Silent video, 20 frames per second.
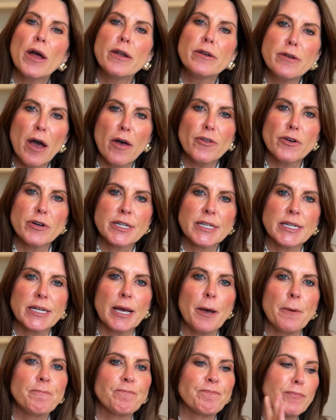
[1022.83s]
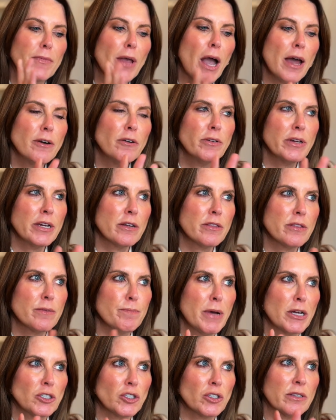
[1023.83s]
another tip, I don't hear
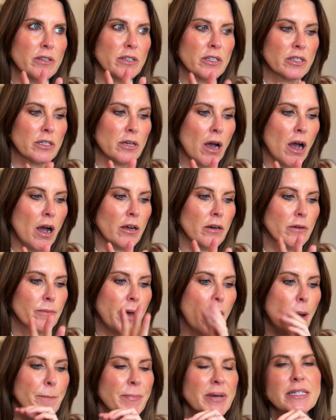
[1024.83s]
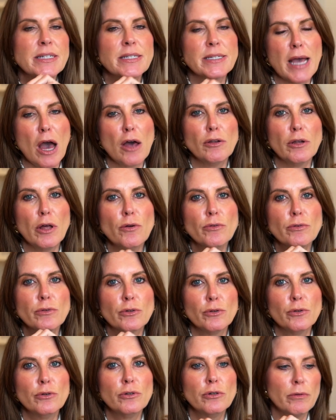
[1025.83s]
much of this talked about, but download
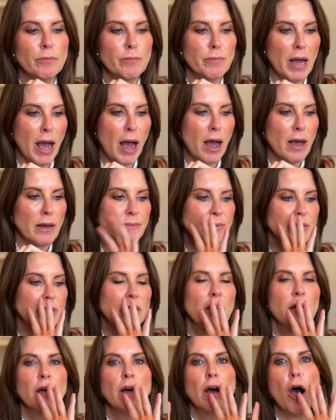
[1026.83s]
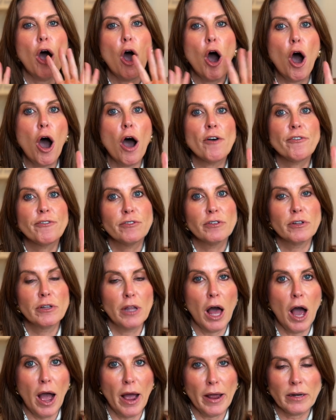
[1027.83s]
Google Maps
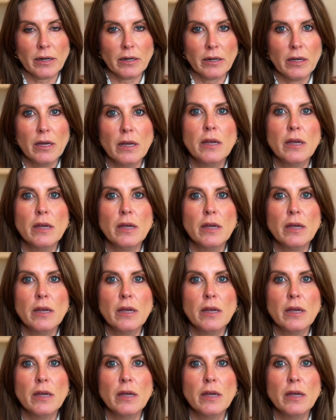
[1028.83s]
offline.